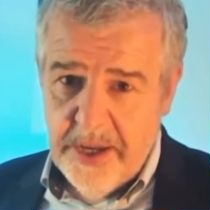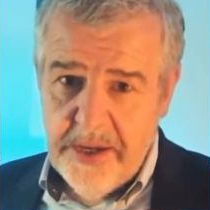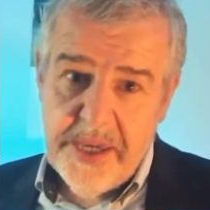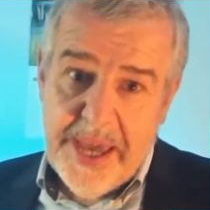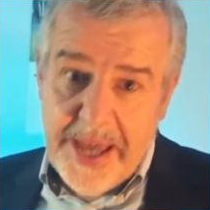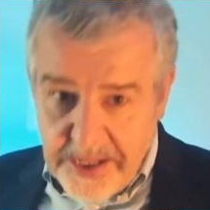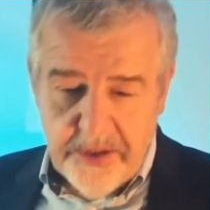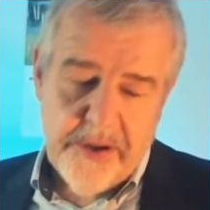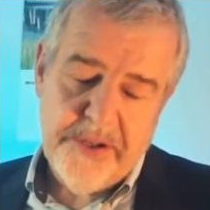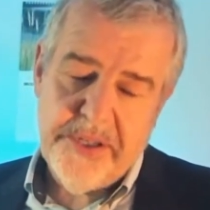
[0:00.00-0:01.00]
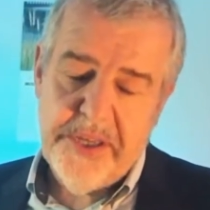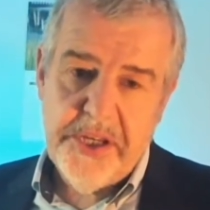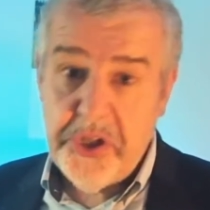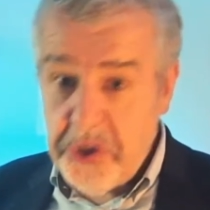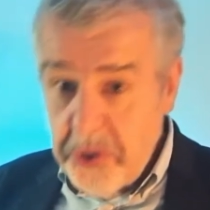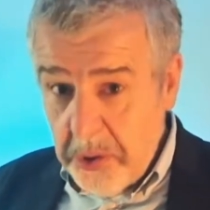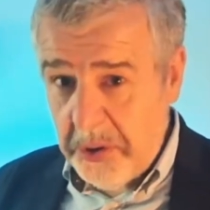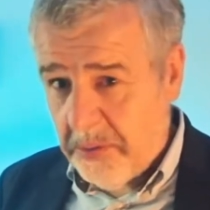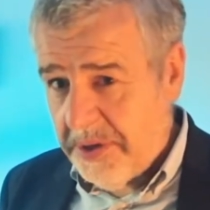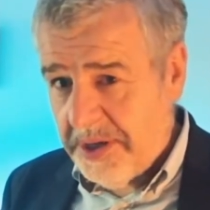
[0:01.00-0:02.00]
He catalogues their
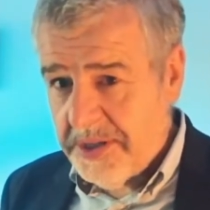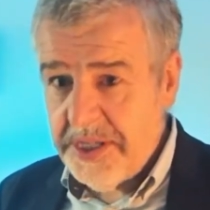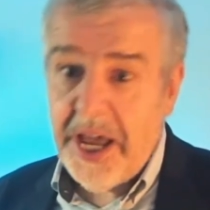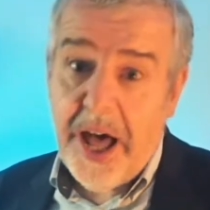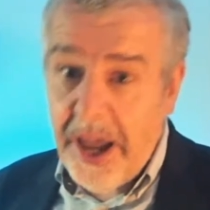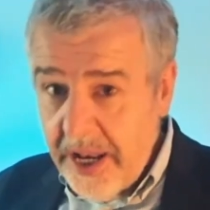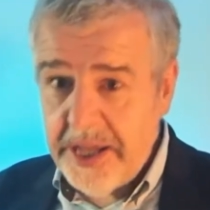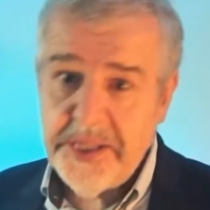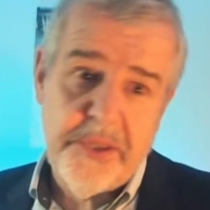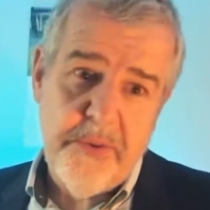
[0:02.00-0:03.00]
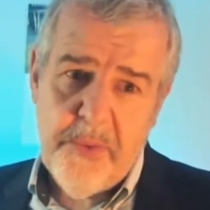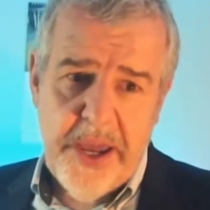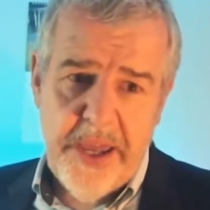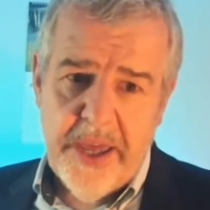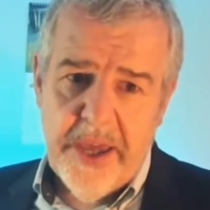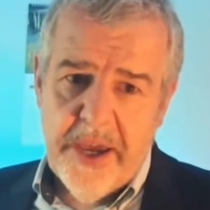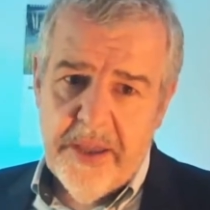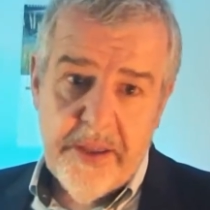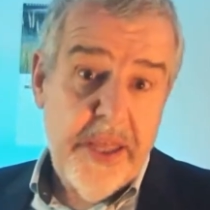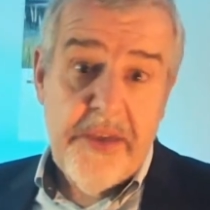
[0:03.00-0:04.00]
shortcomings as he highlights the way
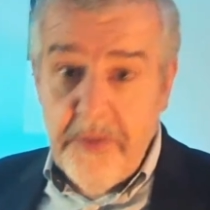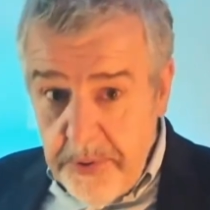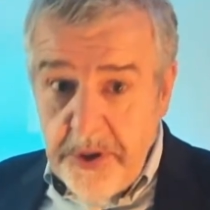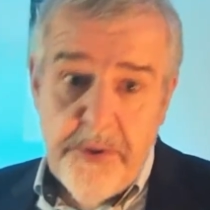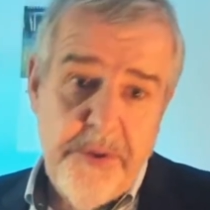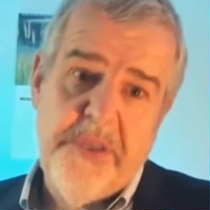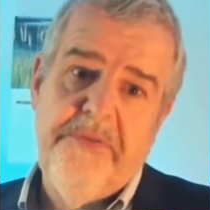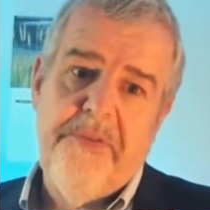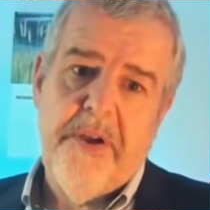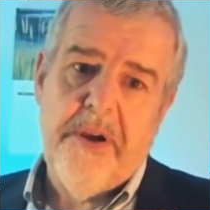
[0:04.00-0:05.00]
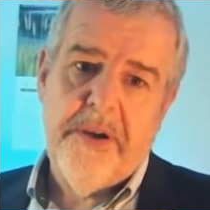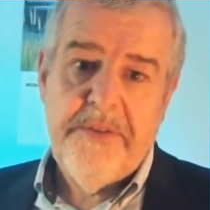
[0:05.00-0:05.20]
that they've abused the flock.